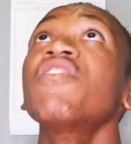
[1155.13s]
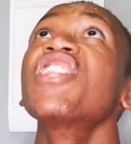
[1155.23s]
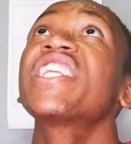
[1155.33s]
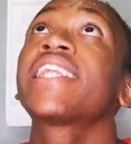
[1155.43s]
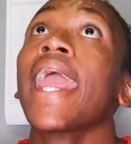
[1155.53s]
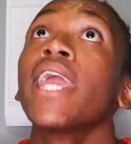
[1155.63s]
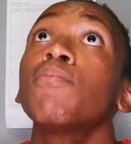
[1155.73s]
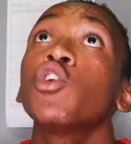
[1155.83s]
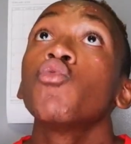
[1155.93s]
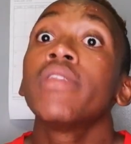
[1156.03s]
even the
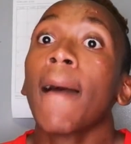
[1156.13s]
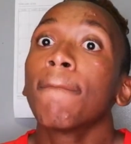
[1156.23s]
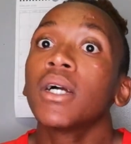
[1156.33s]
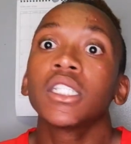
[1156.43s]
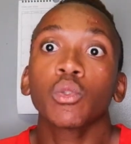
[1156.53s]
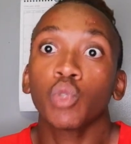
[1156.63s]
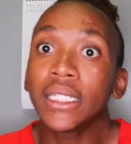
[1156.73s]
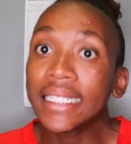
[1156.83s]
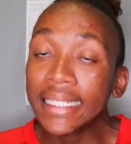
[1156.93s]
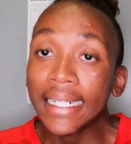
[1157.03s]
debut numbers
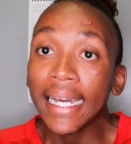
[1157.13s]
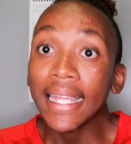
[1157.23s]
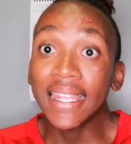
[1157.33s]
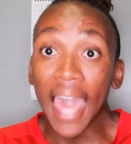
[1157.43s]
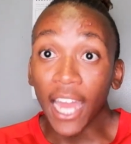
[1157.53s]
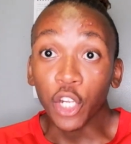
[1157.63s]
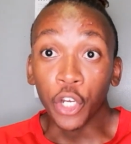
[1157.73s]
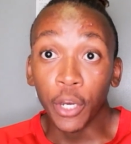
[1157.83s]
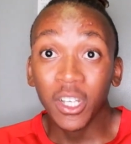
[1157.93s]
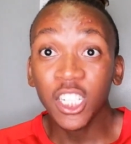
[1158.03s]
weren't that
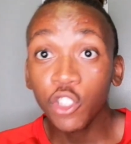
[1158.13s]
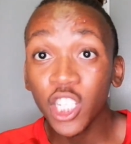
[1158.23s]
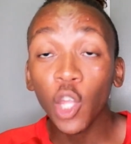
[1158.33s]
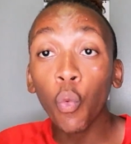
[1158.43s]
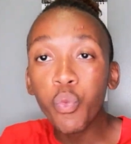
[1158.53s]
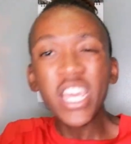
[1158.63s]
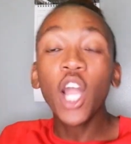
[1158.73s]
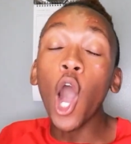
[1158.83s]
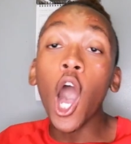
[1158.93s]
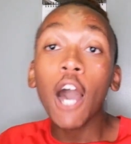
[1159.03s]
good, because literally the week
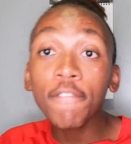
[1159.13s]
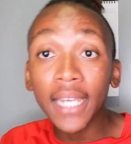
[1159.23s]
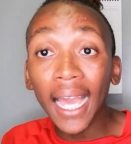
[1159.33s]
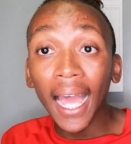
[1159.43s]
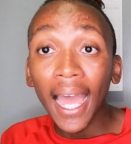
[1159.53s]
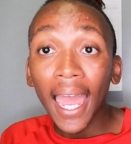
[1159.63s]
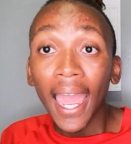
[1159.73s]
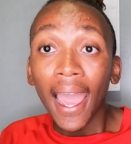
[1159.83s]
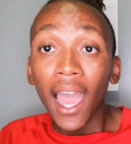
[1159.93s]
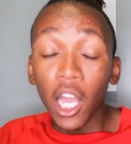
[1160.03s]
after,
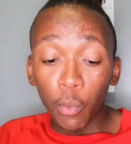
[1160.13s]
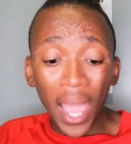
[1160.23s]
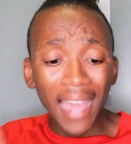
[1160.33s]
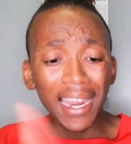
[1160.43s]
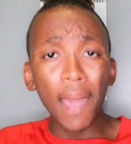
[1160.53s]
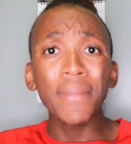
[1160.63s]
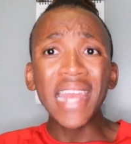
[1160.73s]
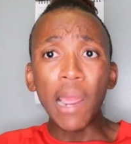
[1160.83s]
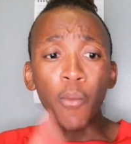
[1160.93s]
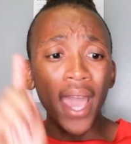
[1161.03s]
we had
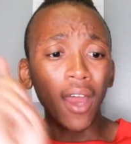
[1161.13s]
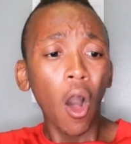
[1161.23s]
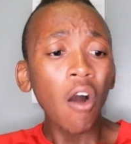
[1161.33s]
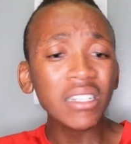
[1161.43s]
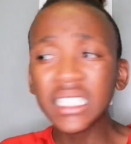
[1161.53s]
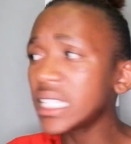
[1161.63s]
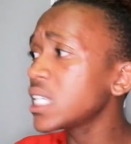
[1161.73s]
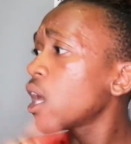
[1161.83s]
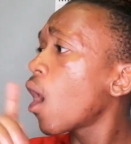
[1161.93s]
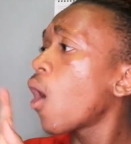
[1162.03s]
Eminem, we had
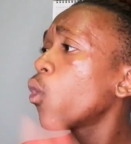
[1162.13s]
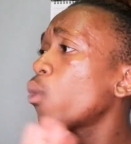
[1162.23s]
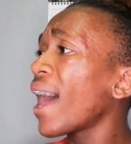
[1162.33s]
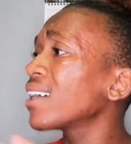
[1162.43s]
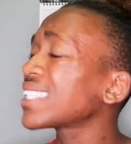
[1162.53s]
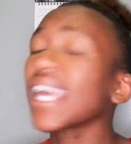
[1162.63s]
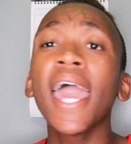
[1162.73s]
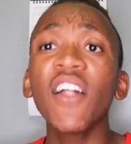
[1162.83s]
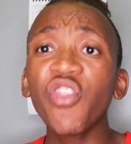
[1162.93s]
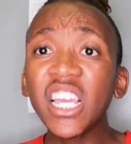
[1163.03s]
Halsey, who else? Like,
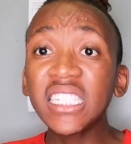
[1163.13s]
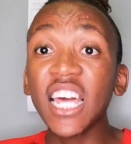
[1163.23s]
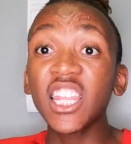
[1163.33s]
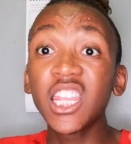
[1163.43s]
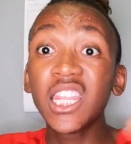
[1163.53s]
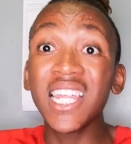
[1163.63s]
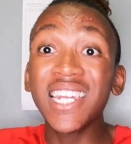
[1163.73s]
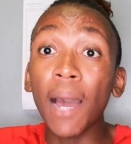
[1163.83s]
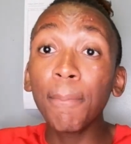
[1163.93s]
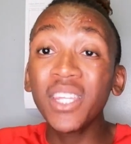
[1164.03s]
thing is,
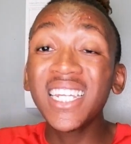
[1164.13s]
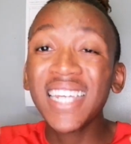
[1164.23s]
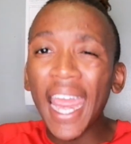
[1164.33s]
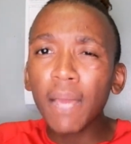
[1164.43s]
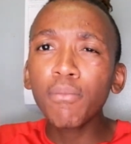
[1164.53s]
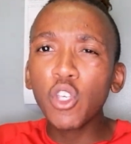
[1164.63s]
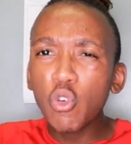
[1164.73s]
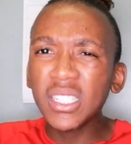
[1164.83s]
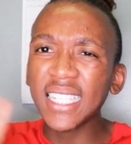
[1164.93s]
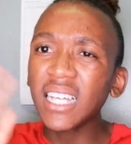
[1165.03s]
the
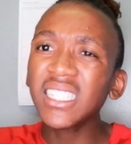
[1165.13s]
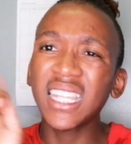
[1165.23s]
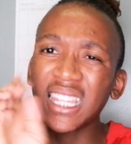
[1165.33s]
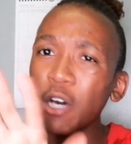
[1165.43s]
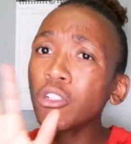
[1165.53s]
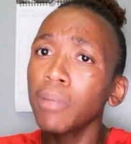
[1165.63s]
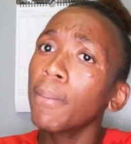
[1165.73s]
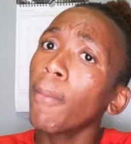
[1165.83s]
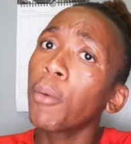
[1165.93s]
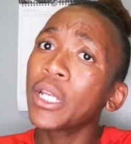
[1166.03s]
debut sales that those
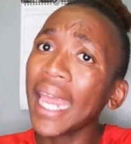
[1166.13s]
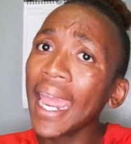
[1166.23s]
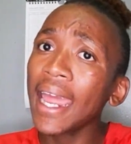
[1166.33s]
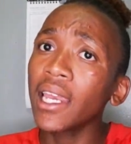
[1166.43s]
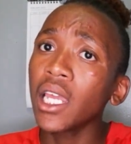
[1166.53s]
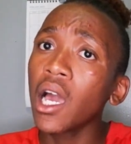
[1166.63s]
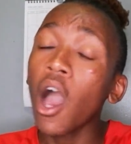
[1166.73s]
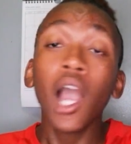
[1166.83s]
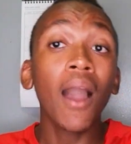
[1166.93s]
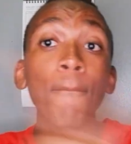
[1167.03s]
people put in
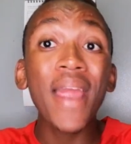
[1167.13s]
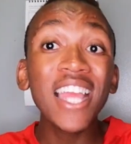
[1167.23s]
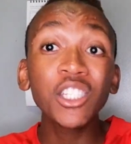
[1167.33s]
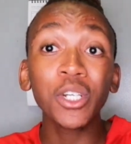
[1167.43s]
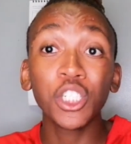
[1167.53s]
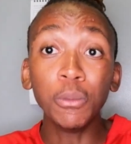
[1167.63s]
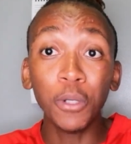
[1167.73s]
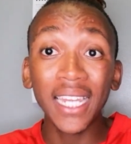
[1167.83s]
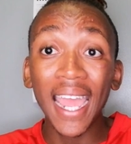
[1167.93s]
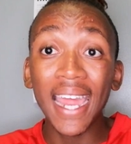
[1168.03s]
compared to what you
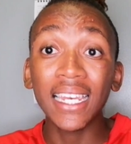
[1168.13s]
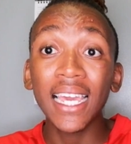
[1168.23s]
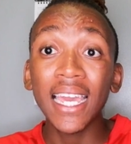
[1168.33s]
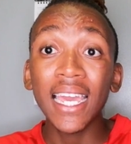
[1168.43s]
put in,